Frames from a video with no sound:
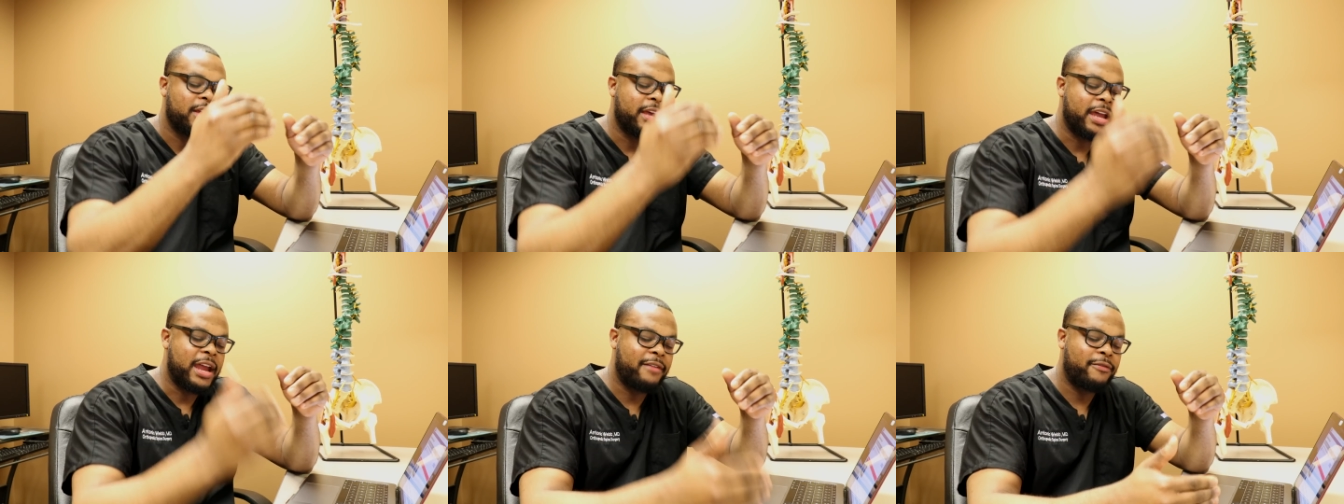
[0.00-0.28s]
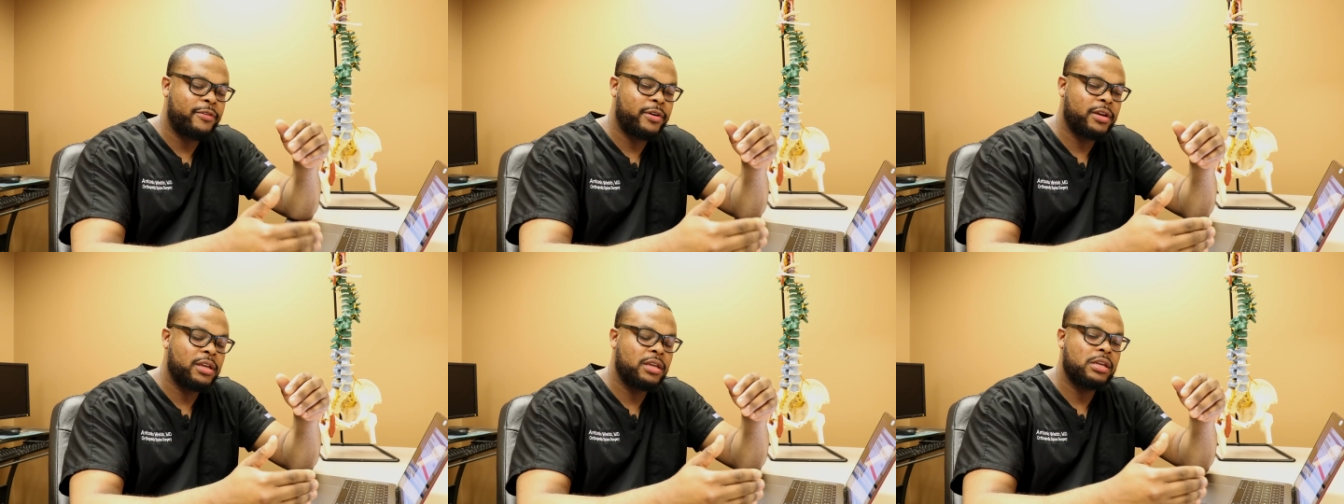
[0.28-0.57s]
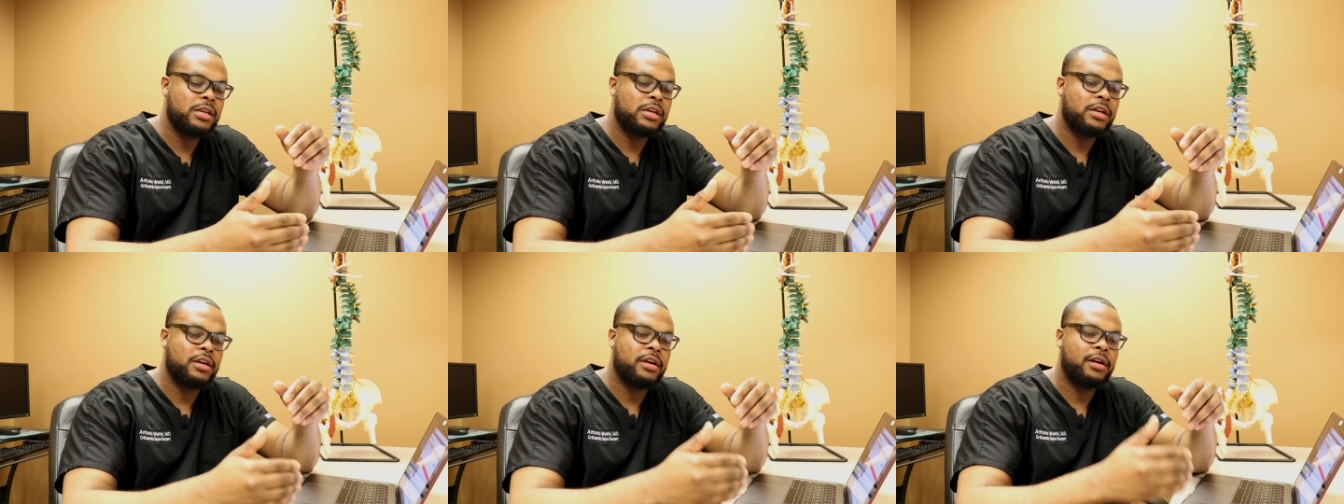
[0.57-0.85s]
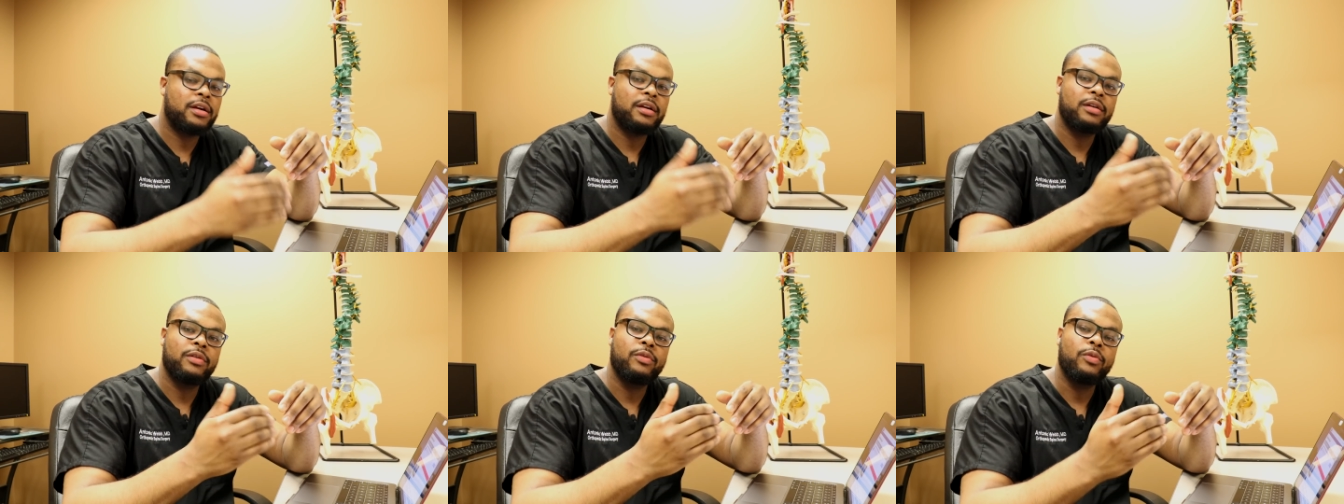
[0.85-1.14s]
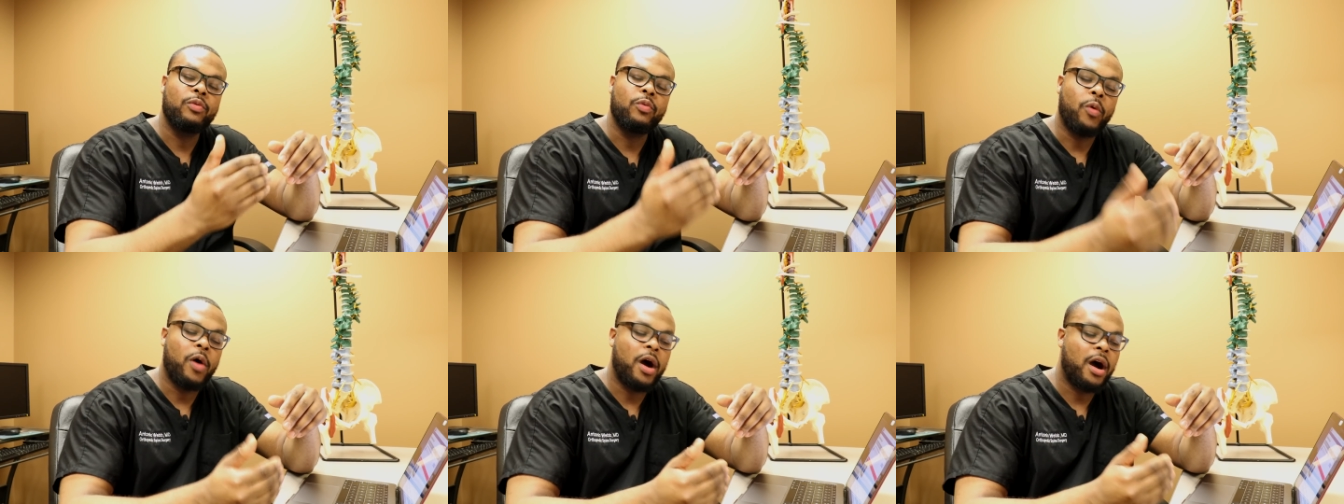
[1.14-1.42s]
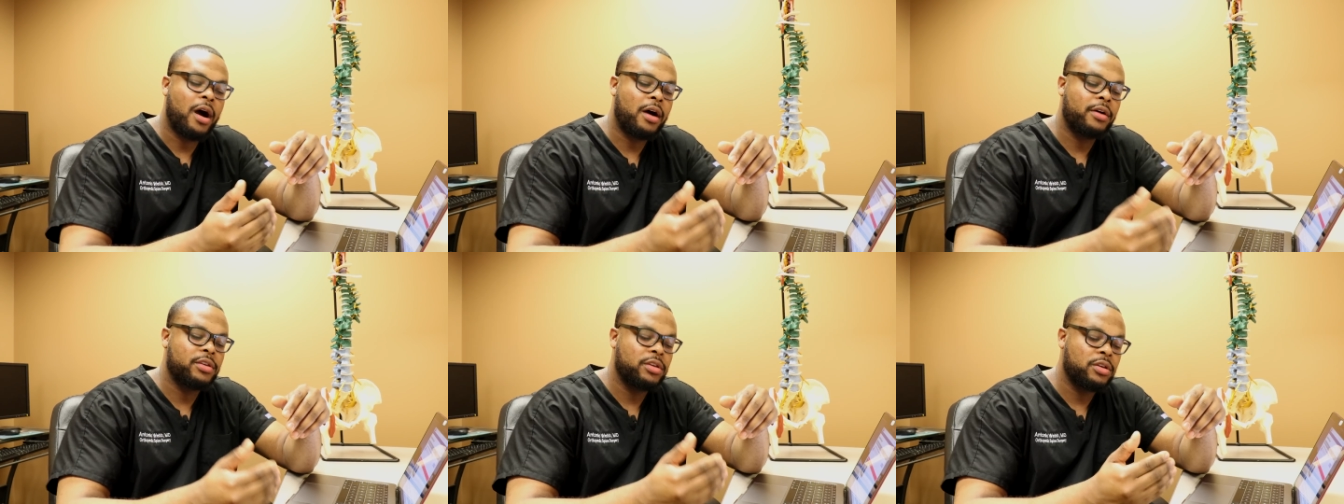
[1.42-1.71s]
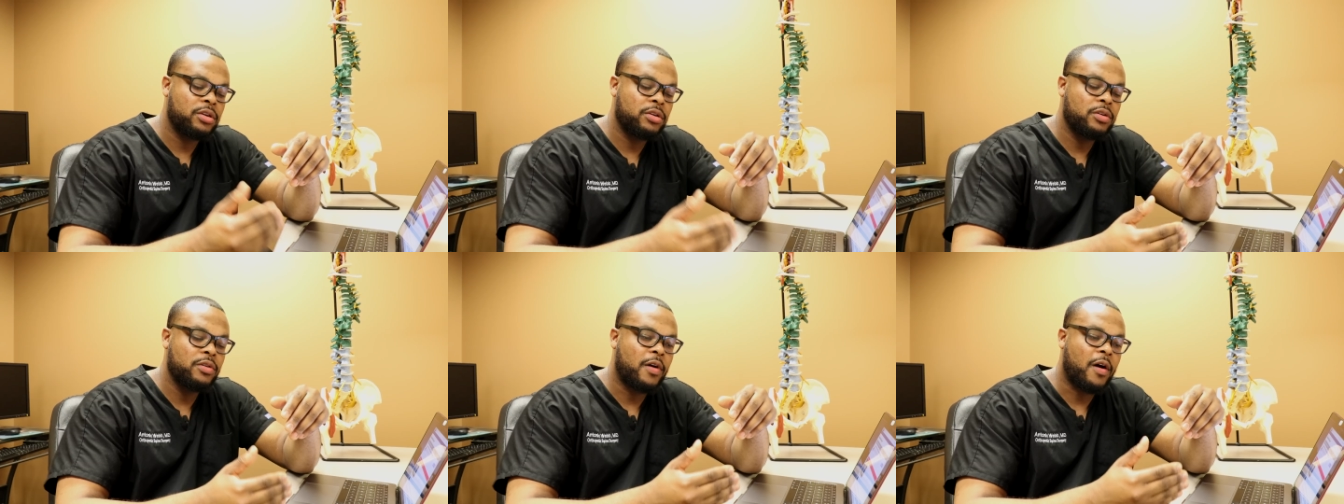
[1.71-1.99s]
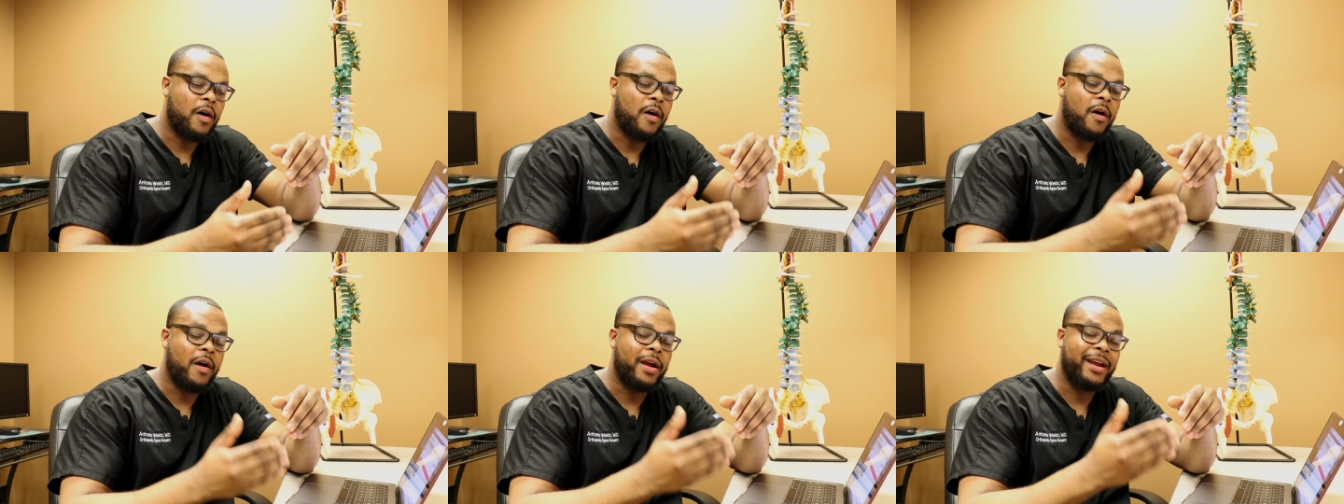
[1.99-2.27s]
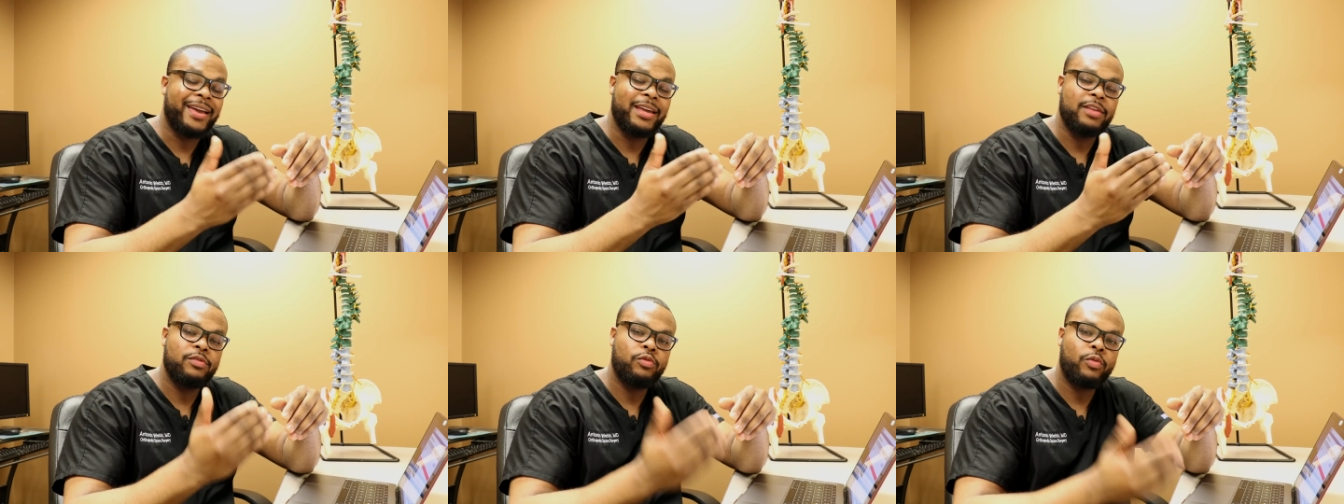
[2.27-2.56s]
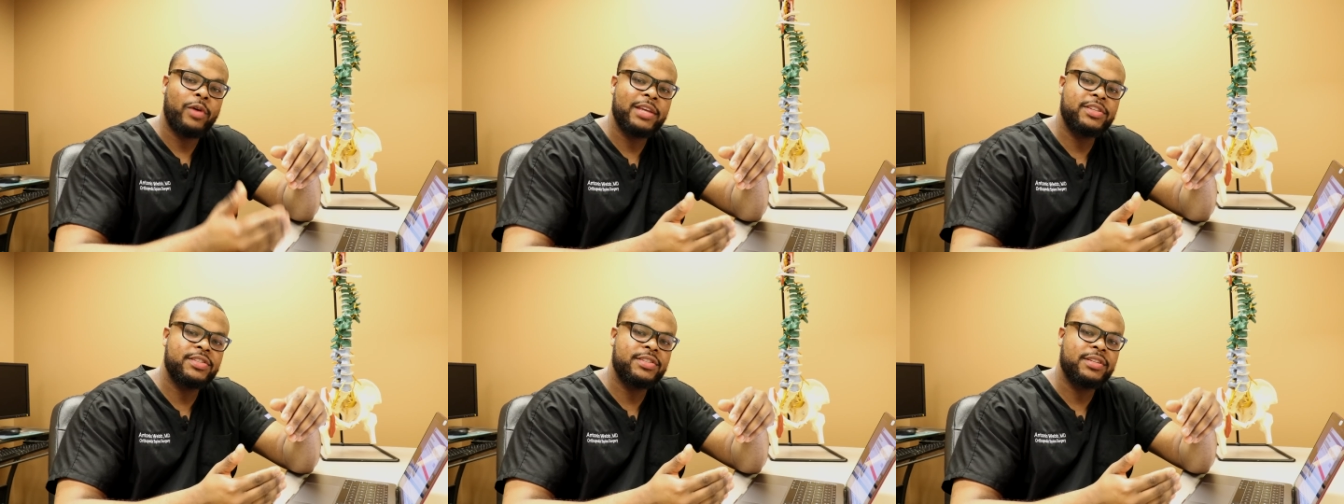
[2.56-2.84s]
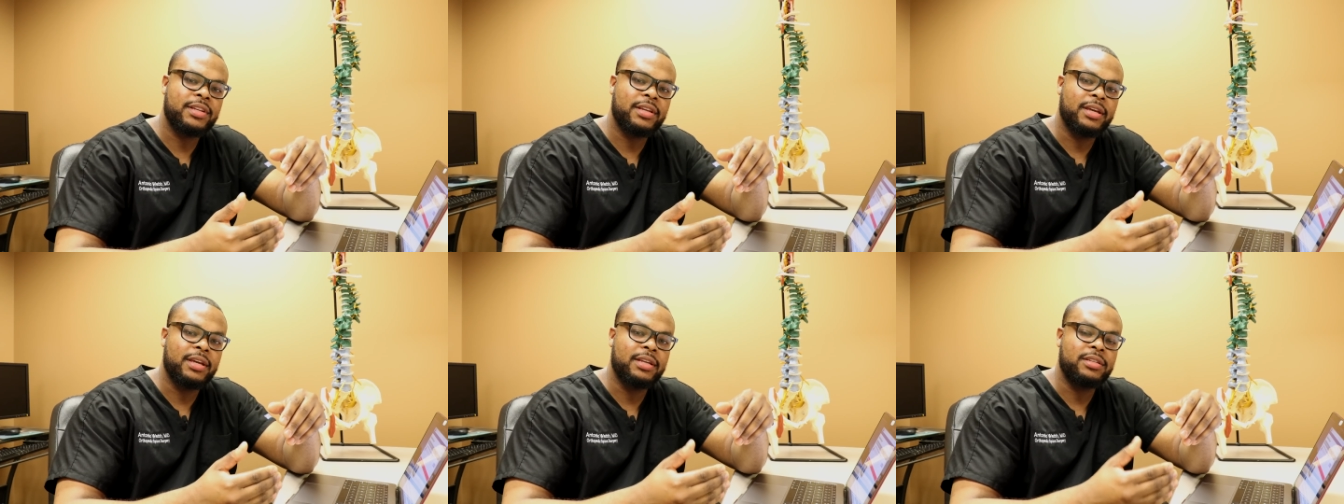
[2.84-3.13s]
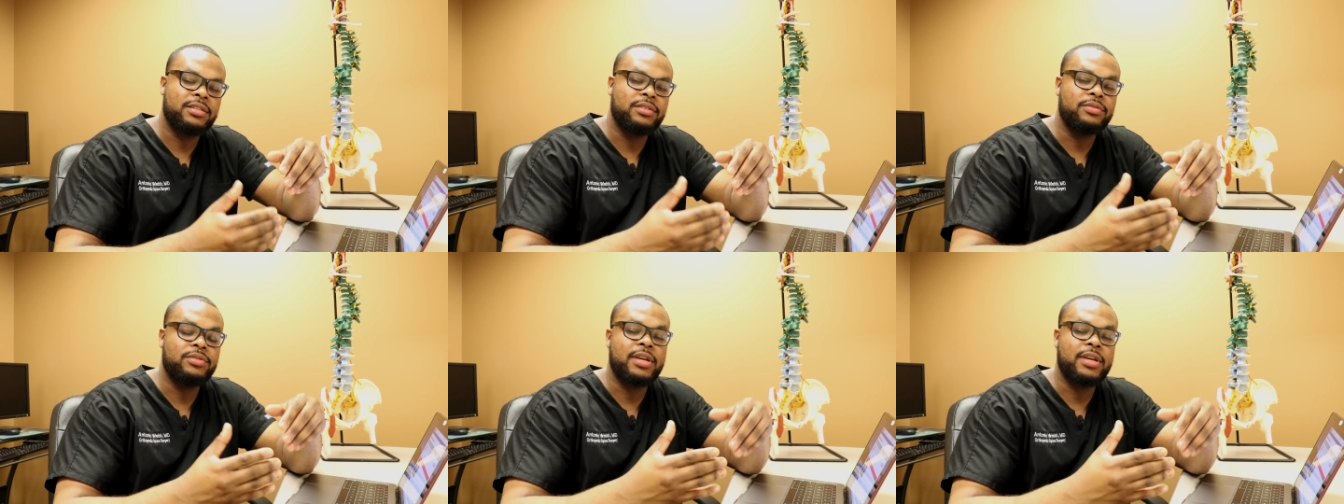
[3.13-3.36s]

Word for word: Every year while you are a resident,